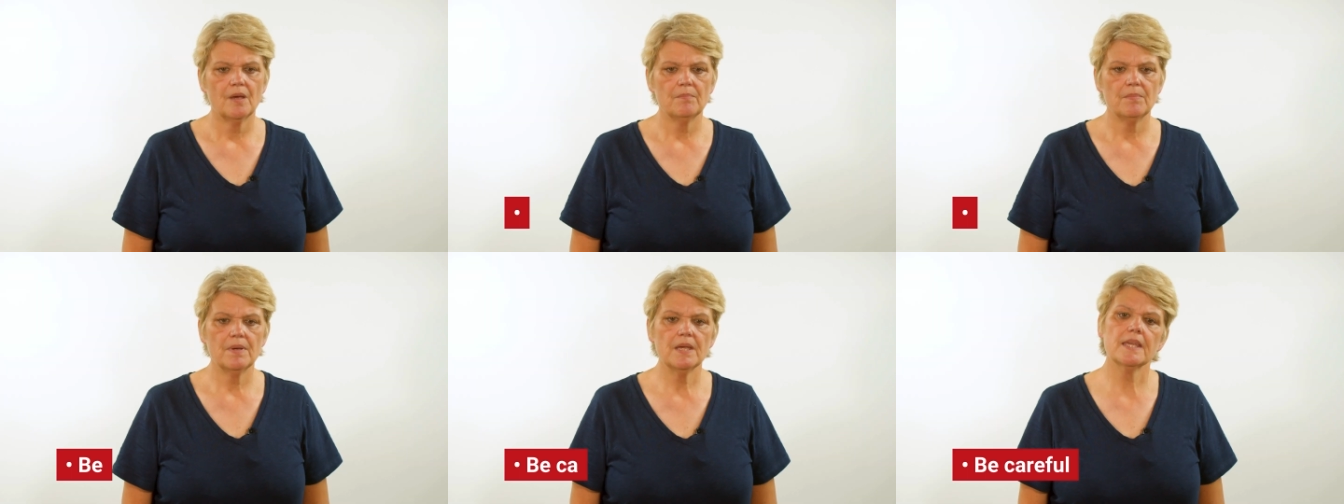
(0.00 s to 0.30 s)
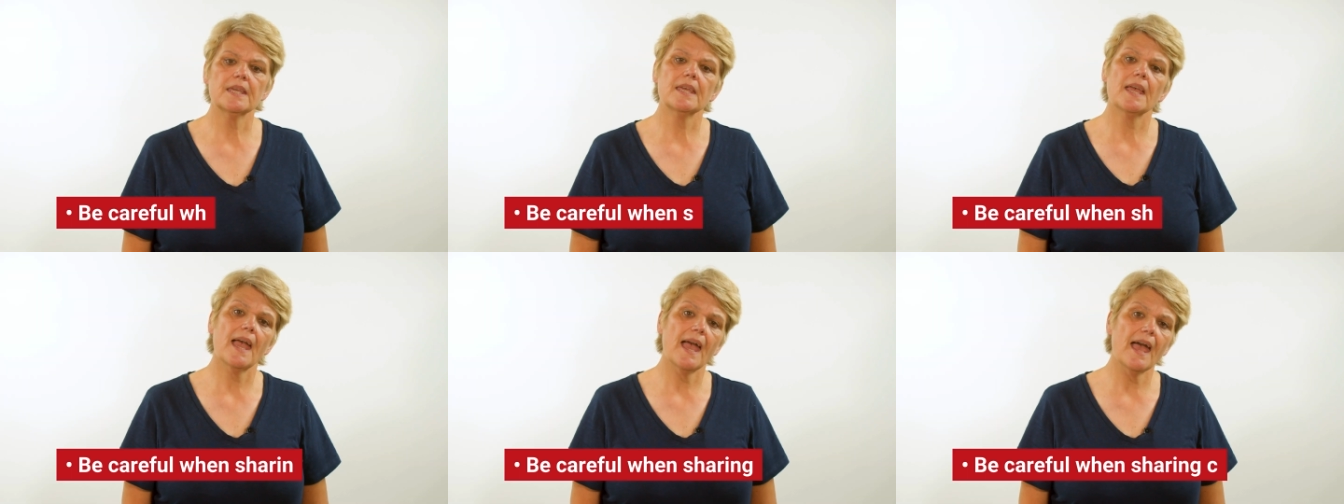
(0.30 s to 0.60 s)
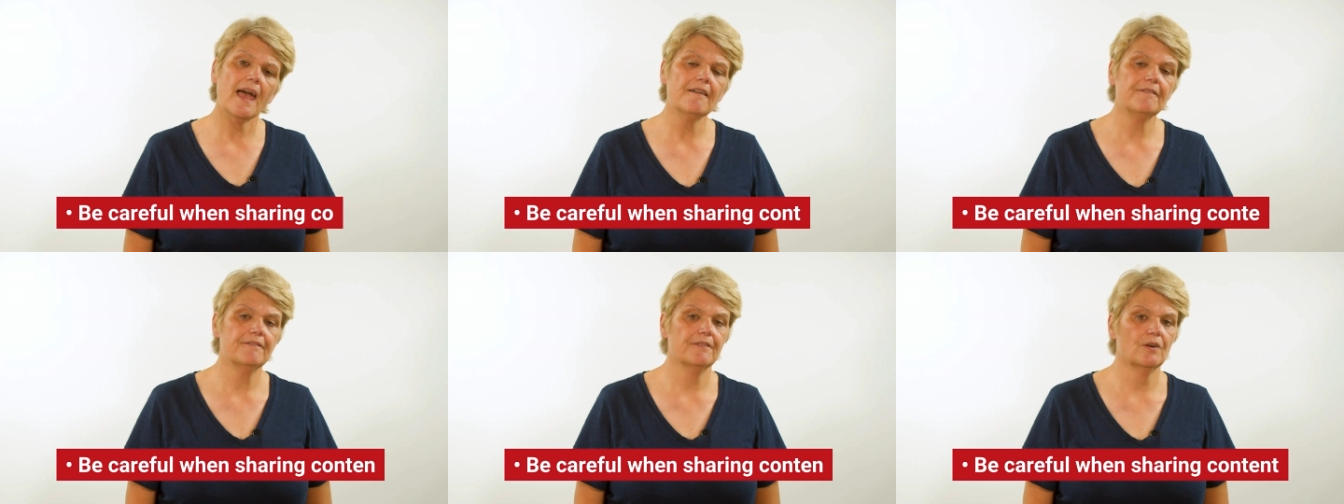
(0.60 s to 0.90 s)
Be
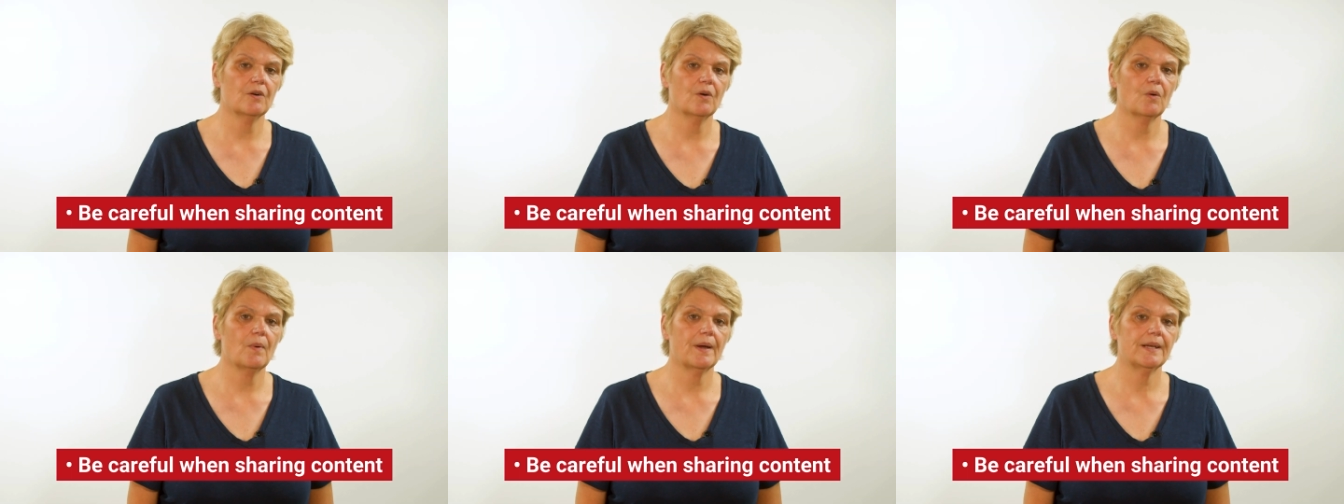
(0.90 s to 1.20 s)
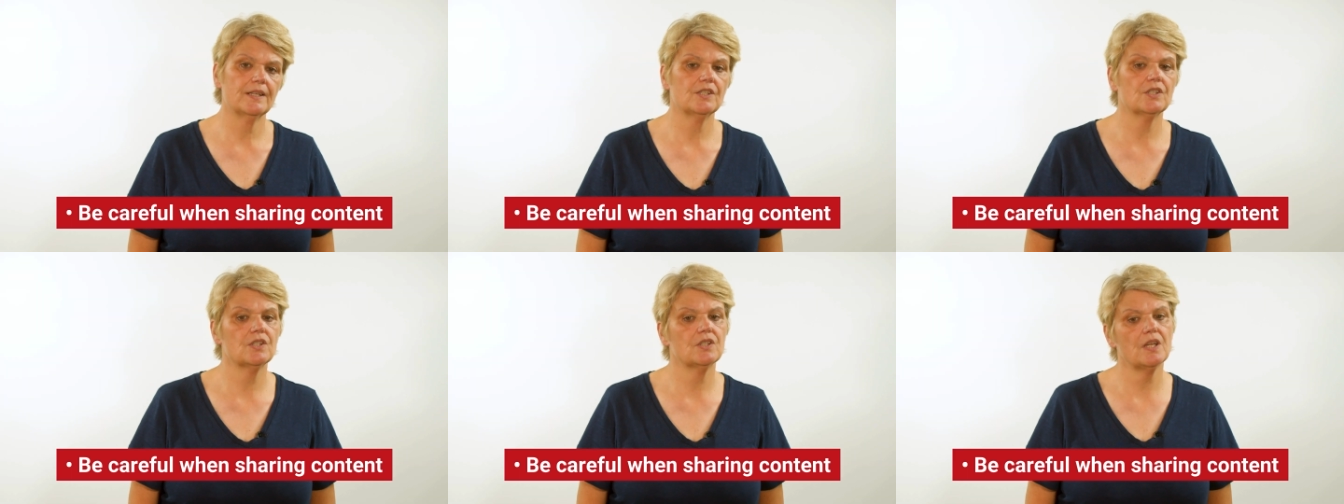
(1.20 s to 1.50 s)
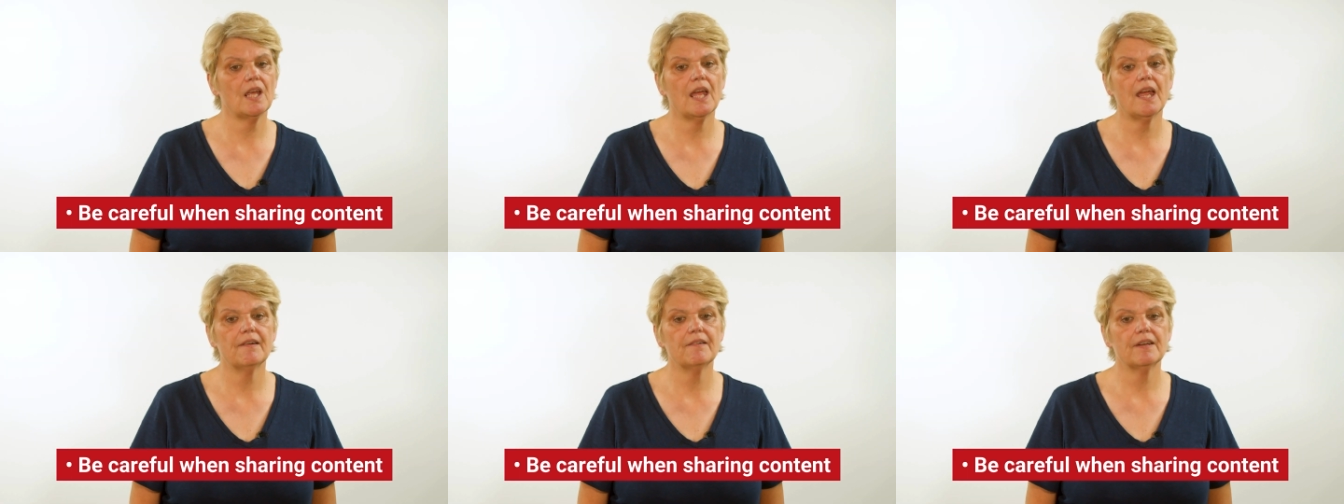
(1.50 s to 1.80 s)
careful when
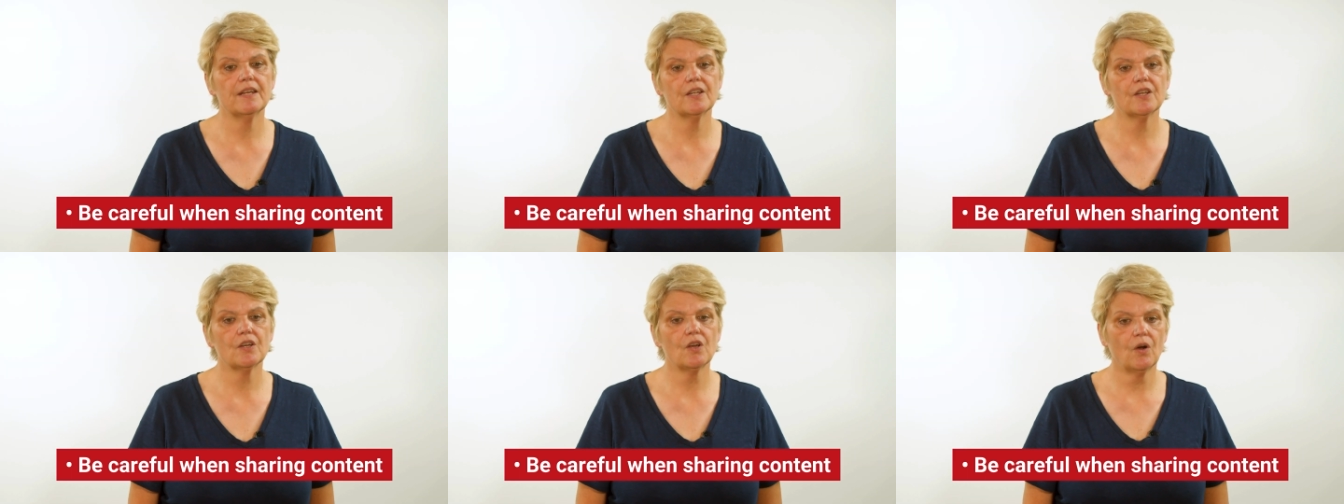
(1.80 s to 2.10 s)
sharing